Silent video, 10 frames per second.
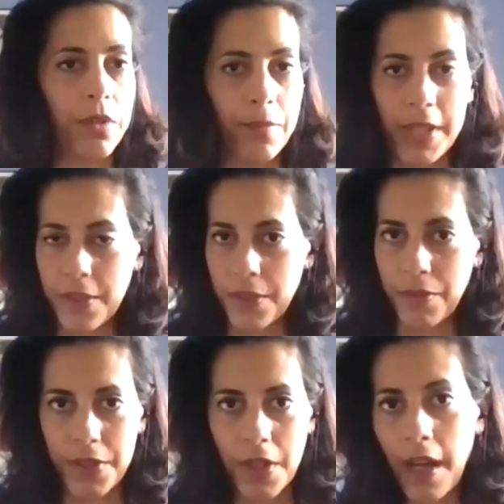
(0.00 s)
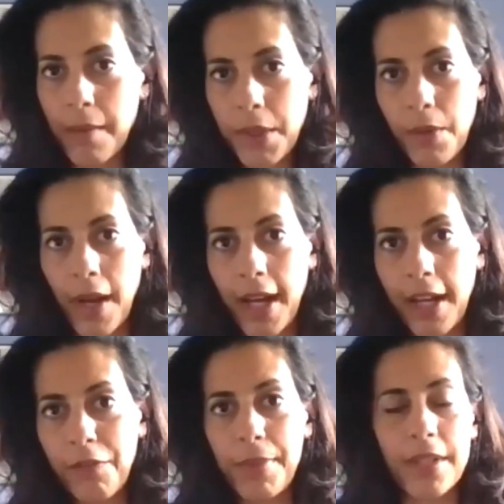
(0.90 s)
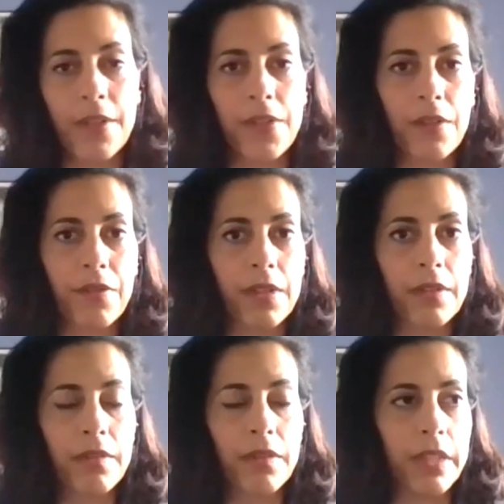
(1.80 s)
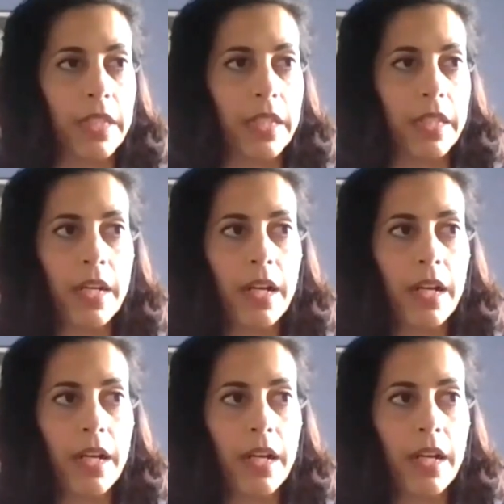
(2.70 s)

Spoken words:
because of the time you have, because of the